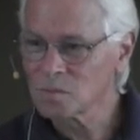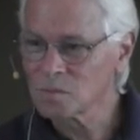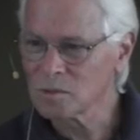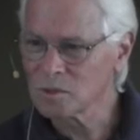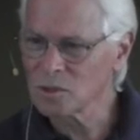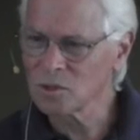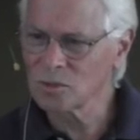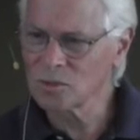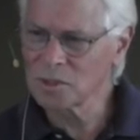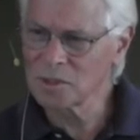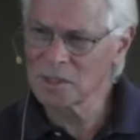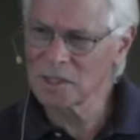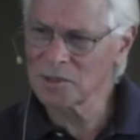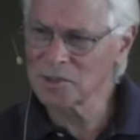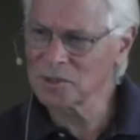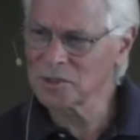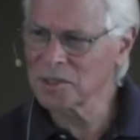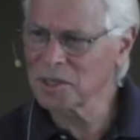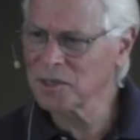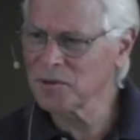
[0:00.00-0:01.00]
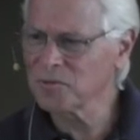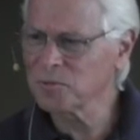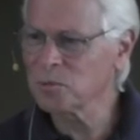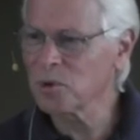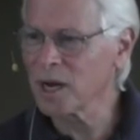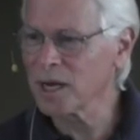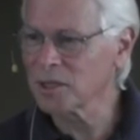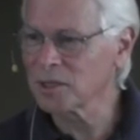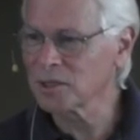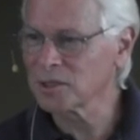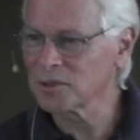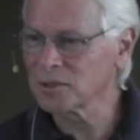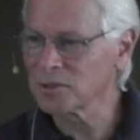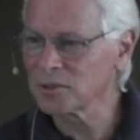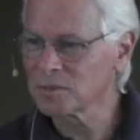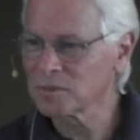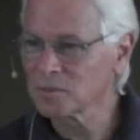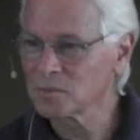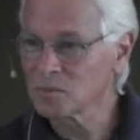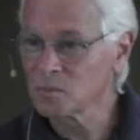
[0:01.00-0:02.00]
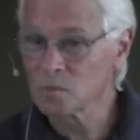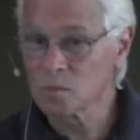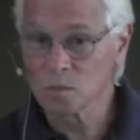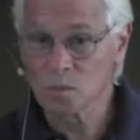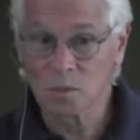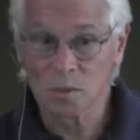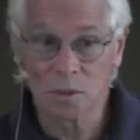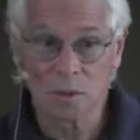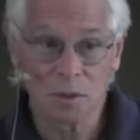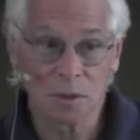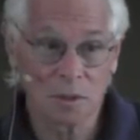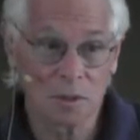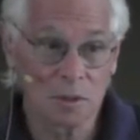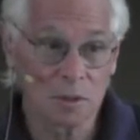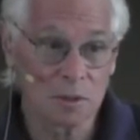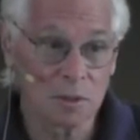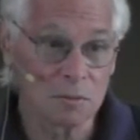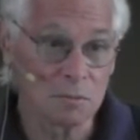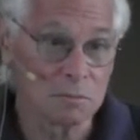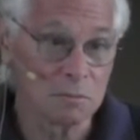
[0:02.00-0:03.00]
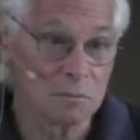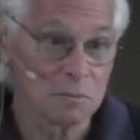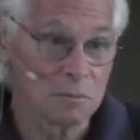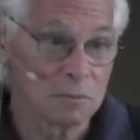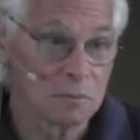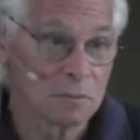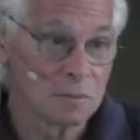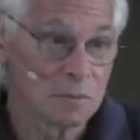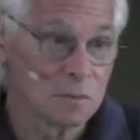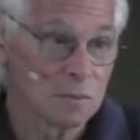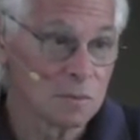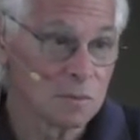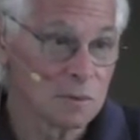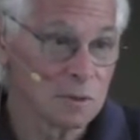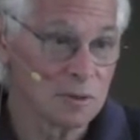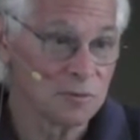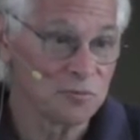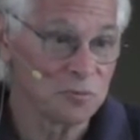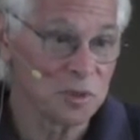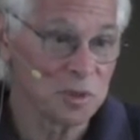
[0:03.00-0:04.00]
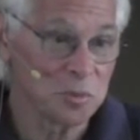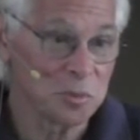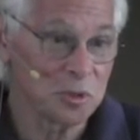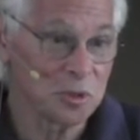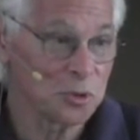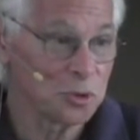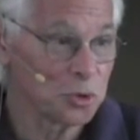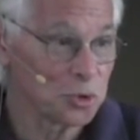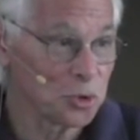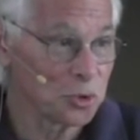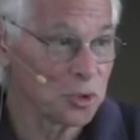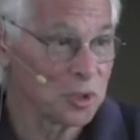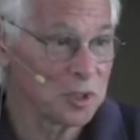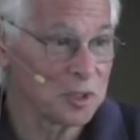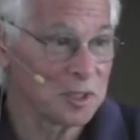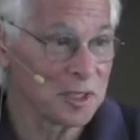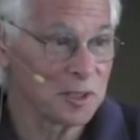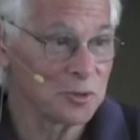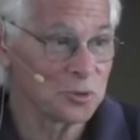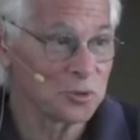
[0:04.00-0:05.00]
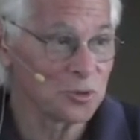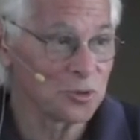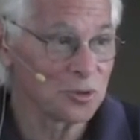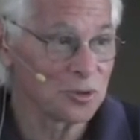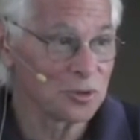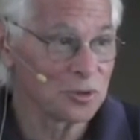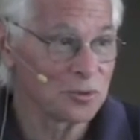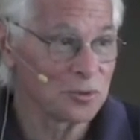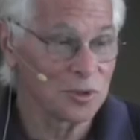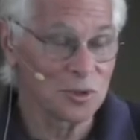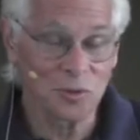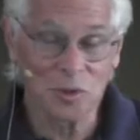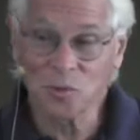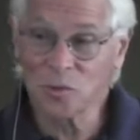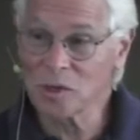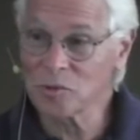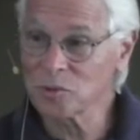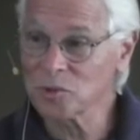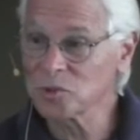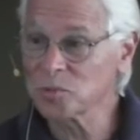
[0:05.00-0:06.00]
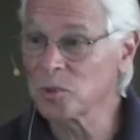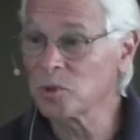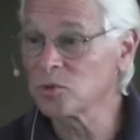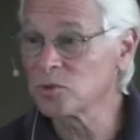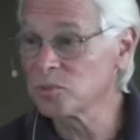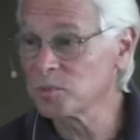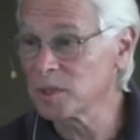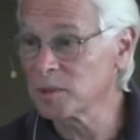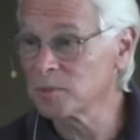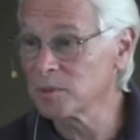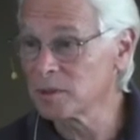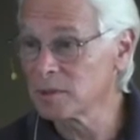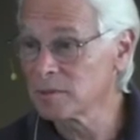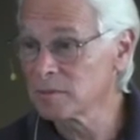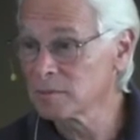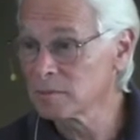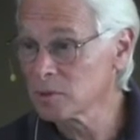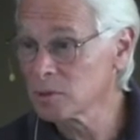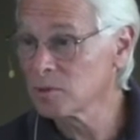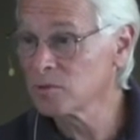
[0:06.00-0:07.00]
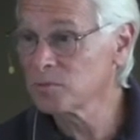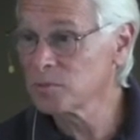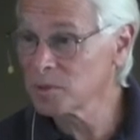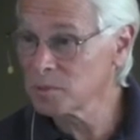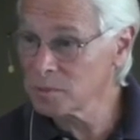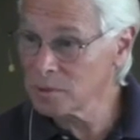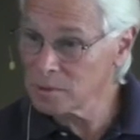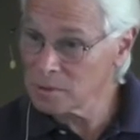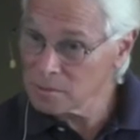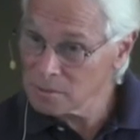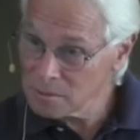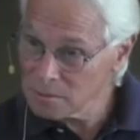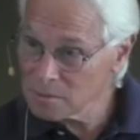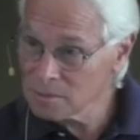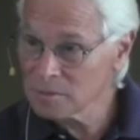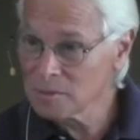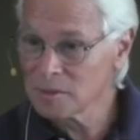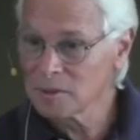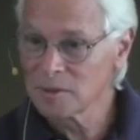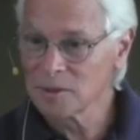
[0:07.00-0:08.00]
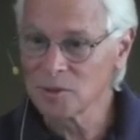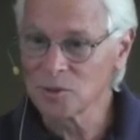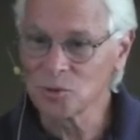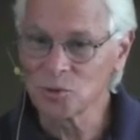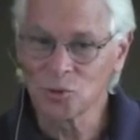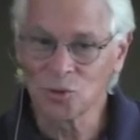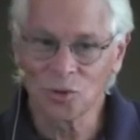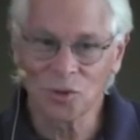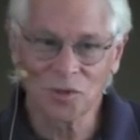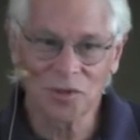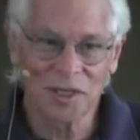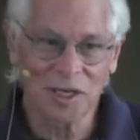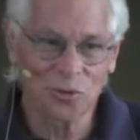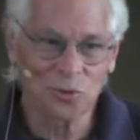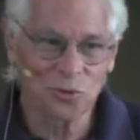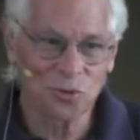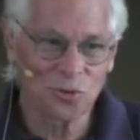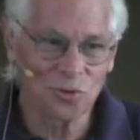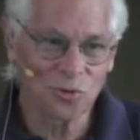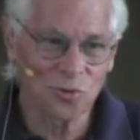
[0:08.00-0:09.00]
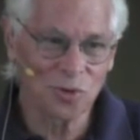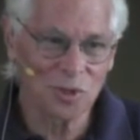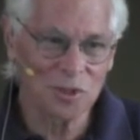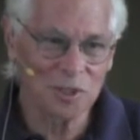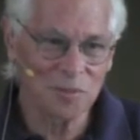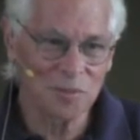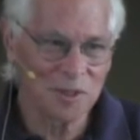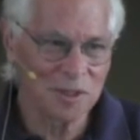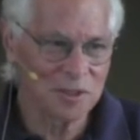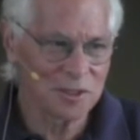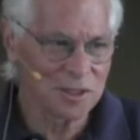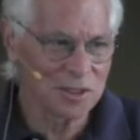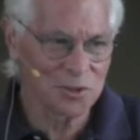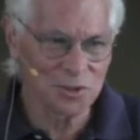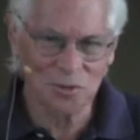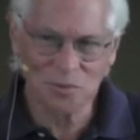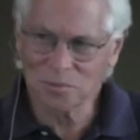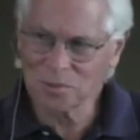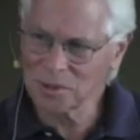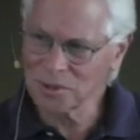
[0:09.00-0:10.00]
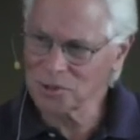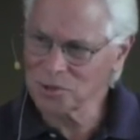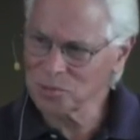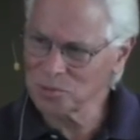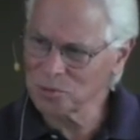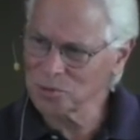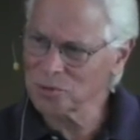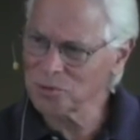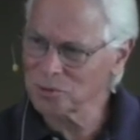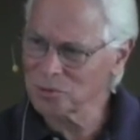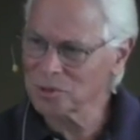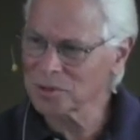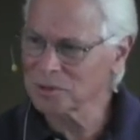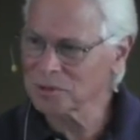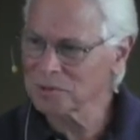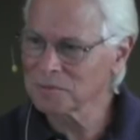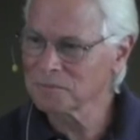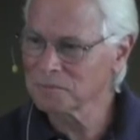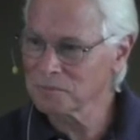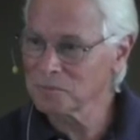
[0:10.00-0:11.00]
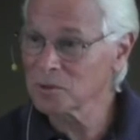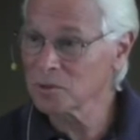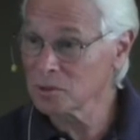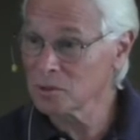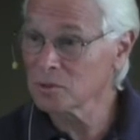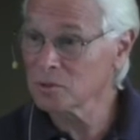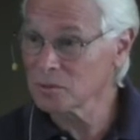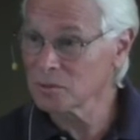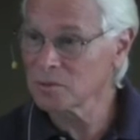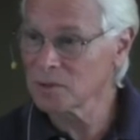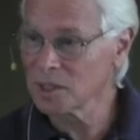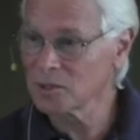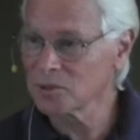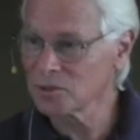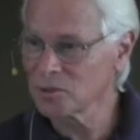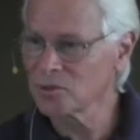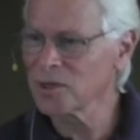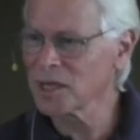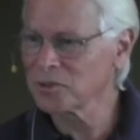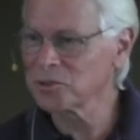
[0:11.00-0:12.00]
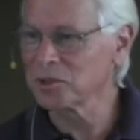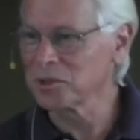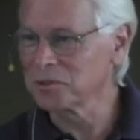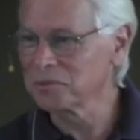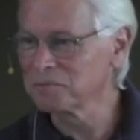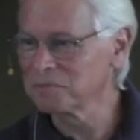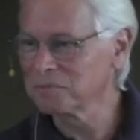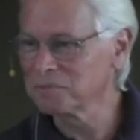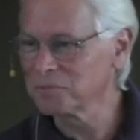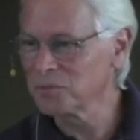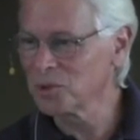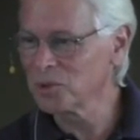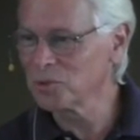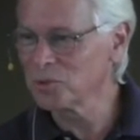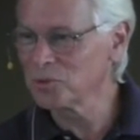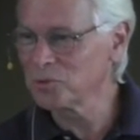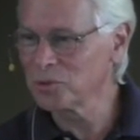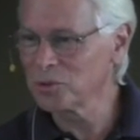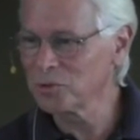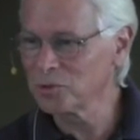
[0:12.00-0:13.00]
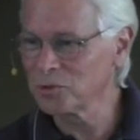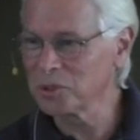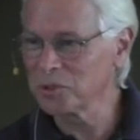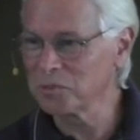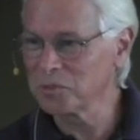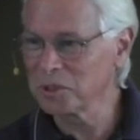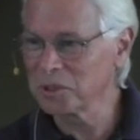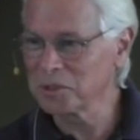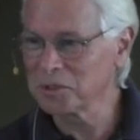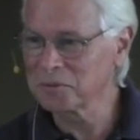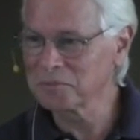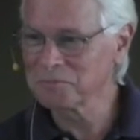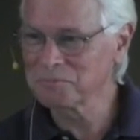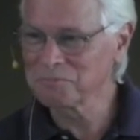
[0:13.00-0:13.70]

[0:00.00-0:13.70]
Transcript: So today's a day of practice. If people enjoyed outdoor, you know, we want to expose people. So if people enjoy the outdoor walking meditation, please pursue it. You know, that's it. No deep meaning.